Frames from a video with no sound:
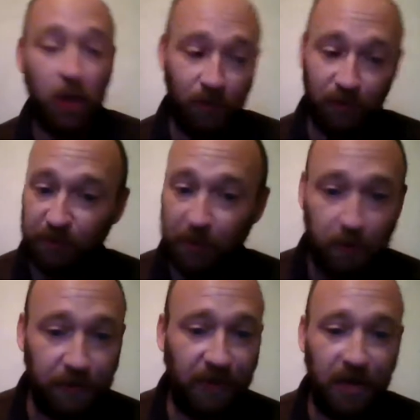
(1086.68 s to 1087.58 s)
of
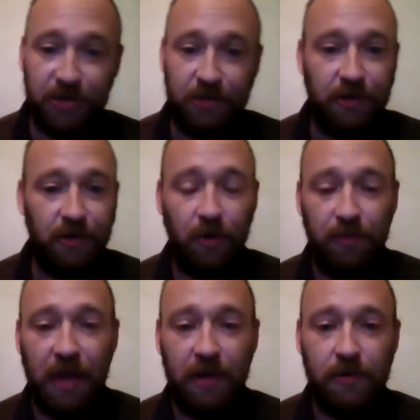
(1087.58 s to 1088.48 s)
experimentation.
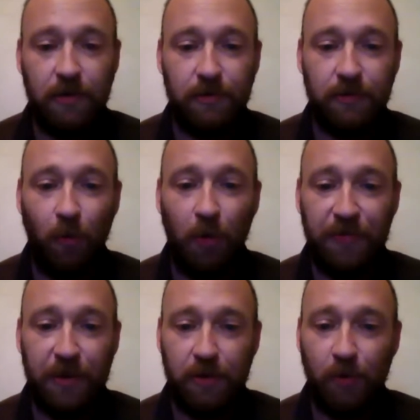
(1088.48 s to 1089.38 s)
That the one
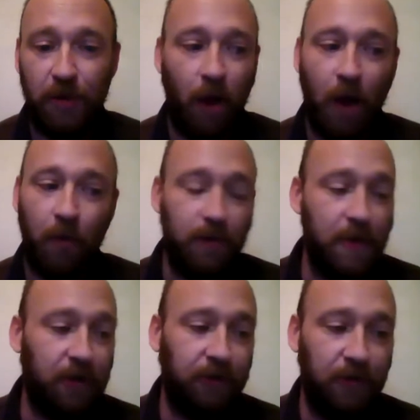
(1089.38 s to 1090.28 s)
thing I want to
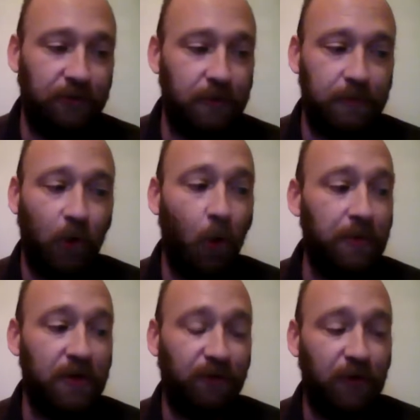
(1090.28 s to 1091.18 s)
make clear is, don't
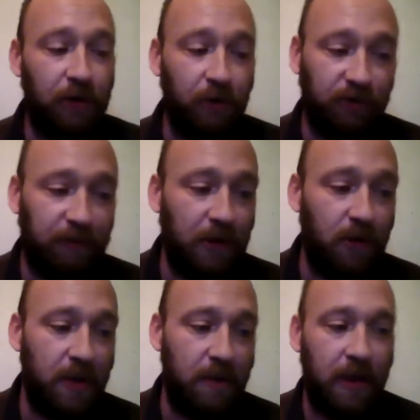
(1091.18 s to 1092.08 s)
be afraid to
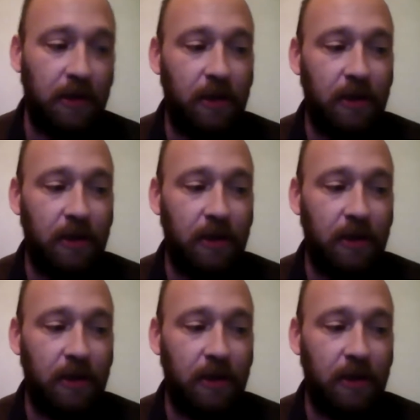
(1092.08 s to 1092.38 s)
experiment, man.